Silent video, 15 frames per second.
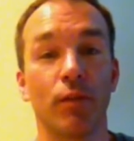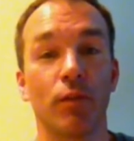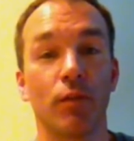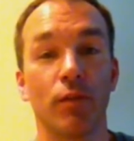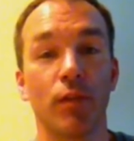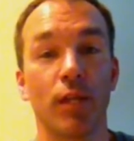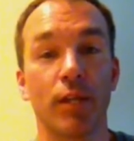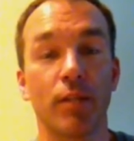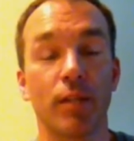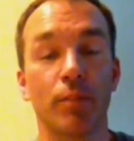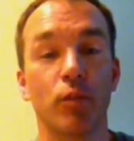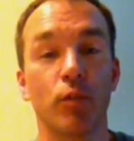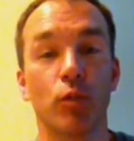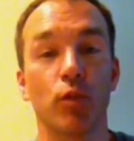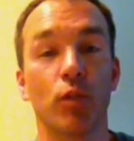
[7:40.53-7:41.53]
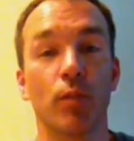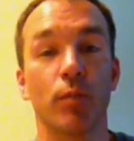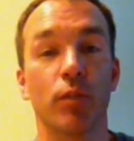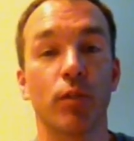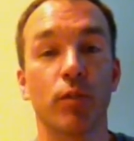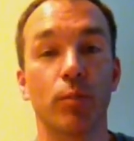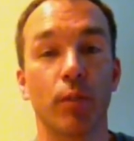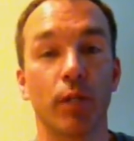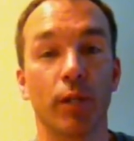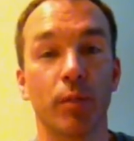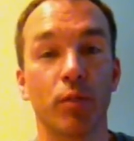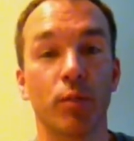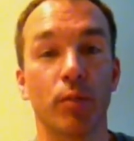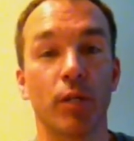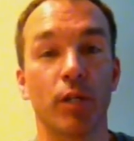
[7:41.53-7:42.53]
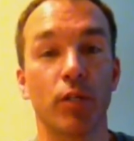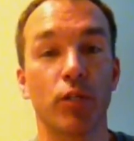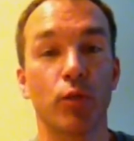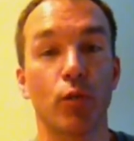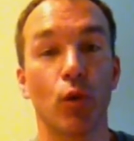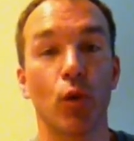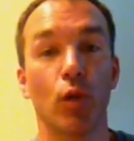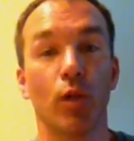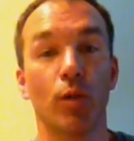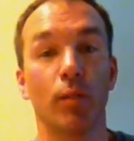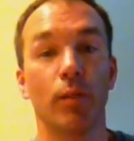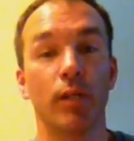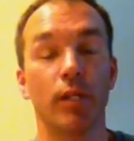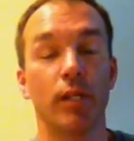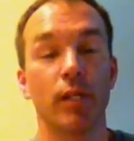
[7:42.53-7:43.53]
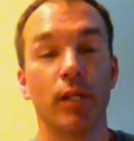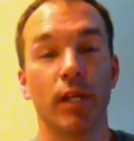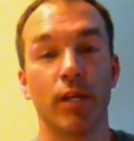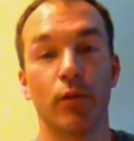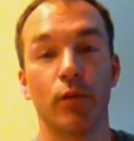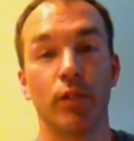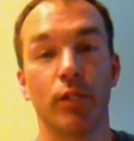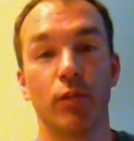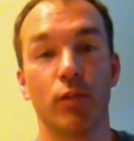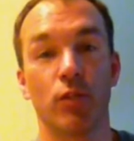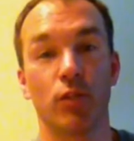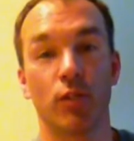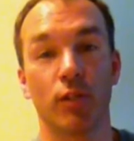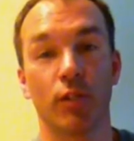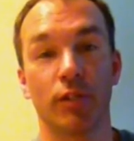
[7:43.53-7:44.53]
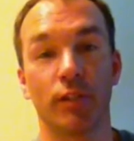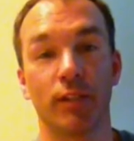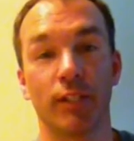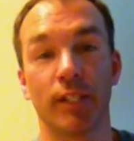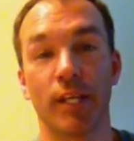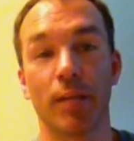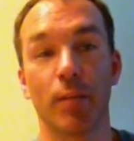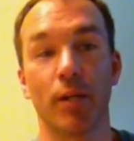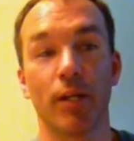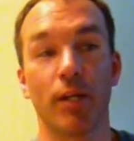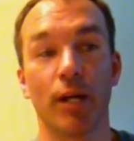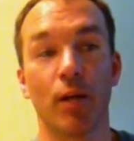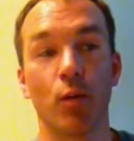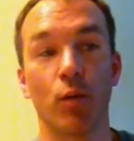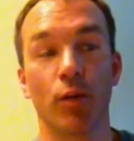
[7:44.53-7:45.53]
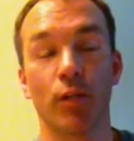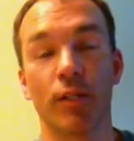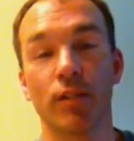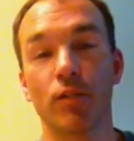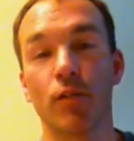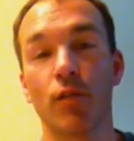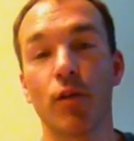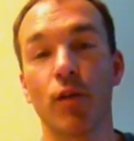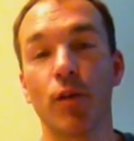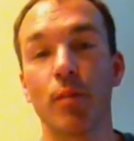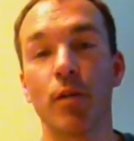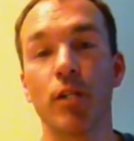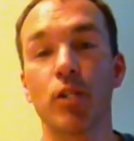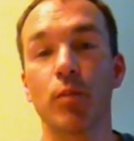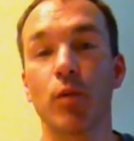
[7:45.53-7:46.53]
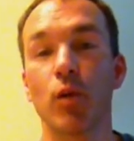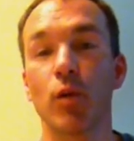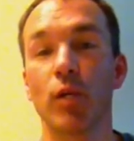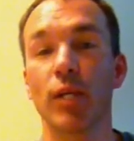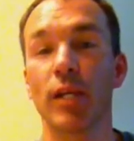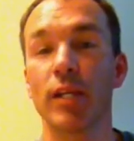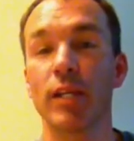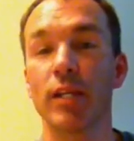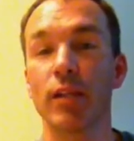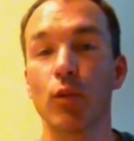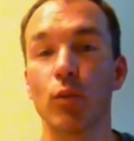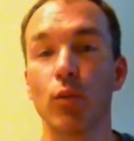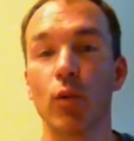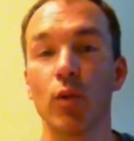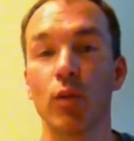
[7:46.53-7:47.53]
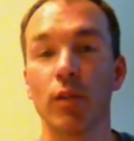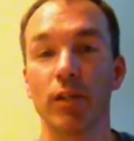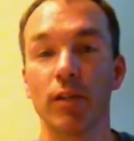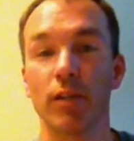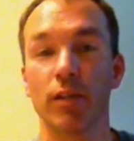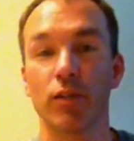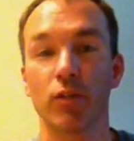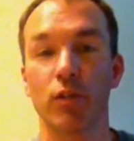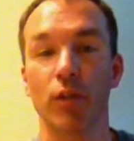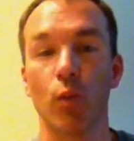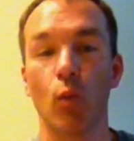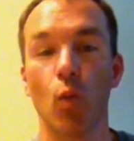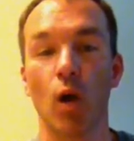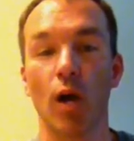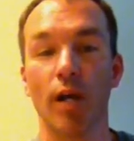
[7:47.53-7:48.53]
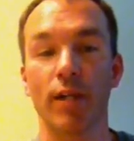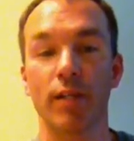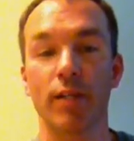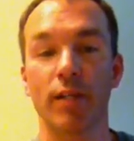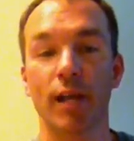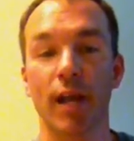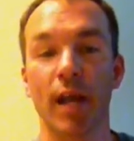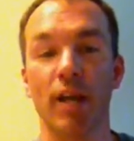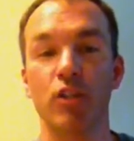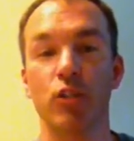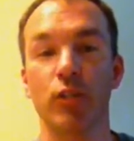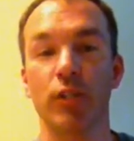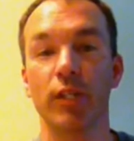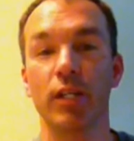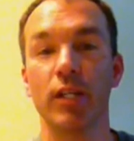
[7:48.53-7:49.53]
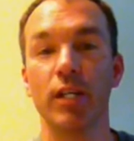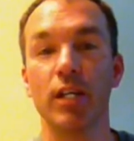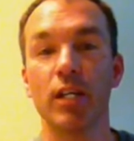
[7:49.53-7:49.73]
they attempt to do something is pick up some dice and roll them and read the results, the game might not work. It's very much about getting in the role of the character and wanting to actually